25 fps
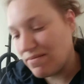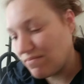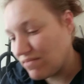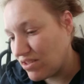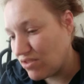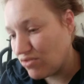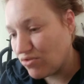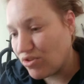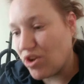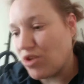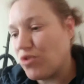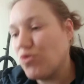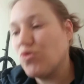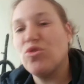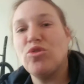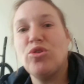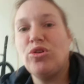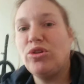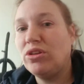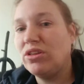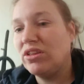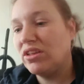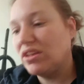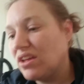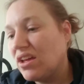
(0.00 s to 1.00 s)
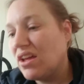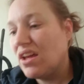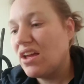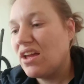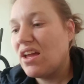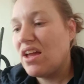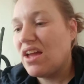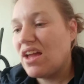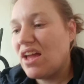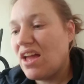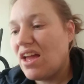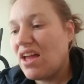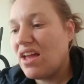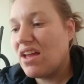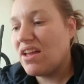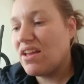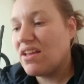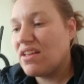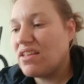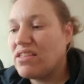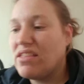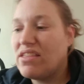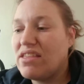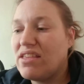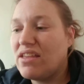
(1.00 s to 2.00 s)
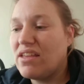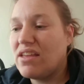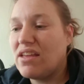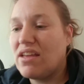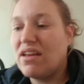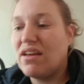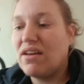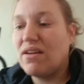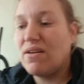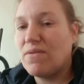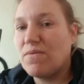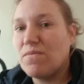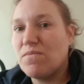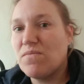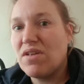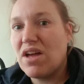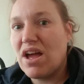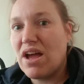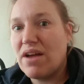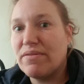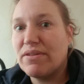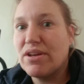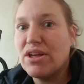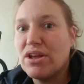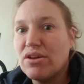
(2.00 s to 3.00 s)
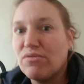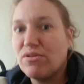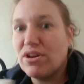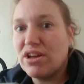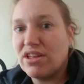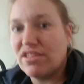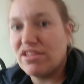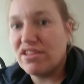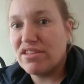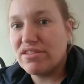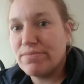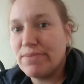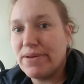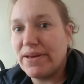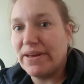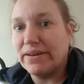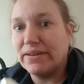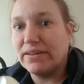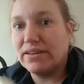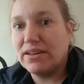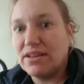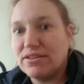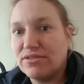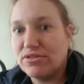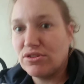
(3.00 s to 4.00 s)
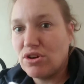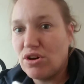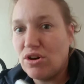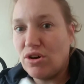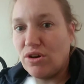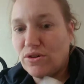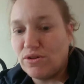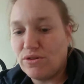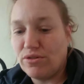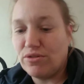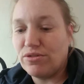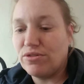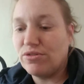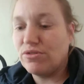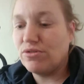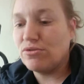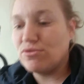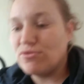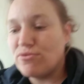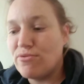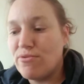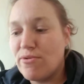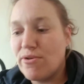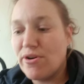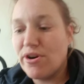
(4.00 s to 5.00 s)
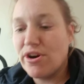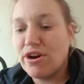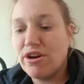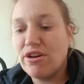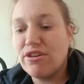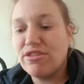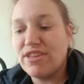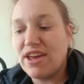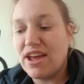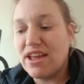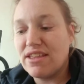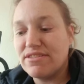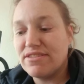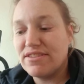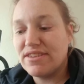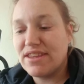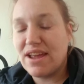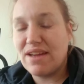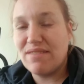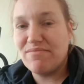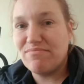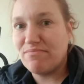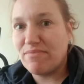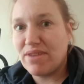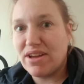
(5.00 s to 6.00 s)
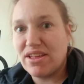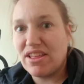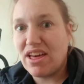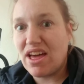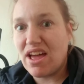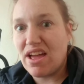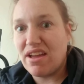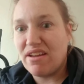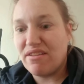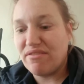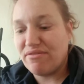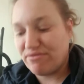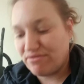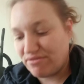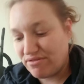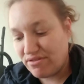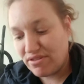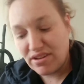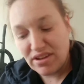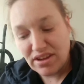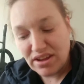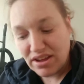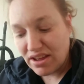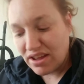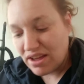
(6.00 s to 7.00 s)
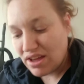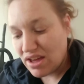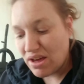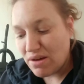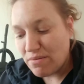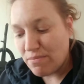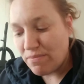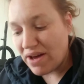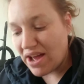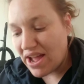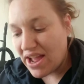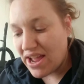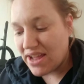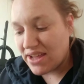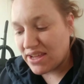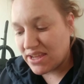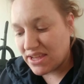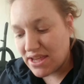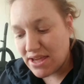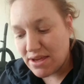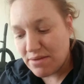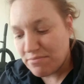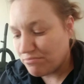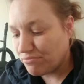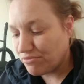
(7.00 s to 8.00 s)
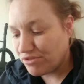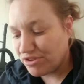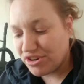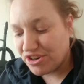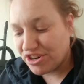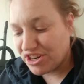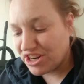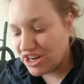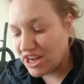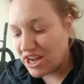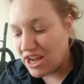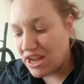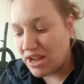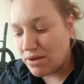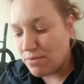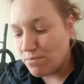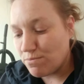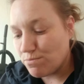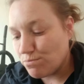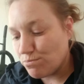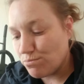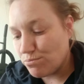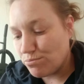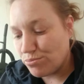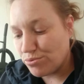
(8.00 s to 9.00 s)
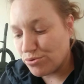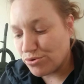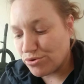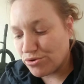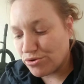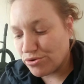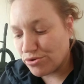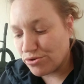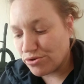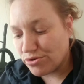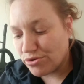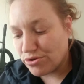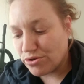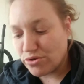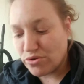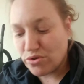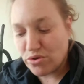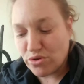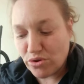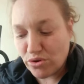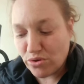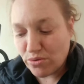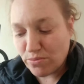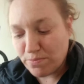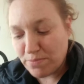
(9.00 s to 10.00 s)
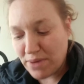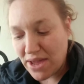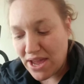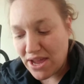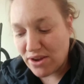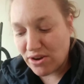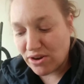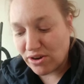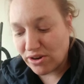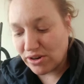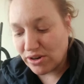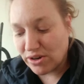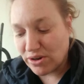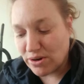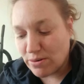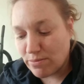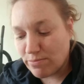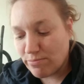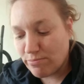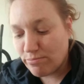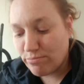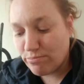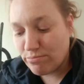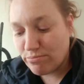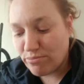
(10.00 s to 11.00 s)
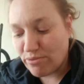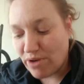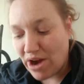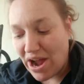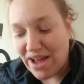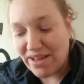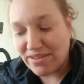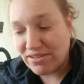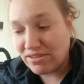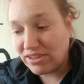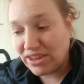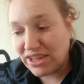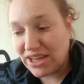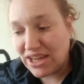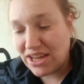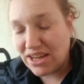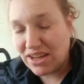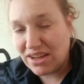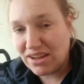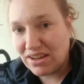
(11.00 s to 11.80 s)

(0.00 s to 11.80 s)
is Rachel, and I'm going to read this book. It's called The War That Saved My Life by Kimberly Braubaker Bradley.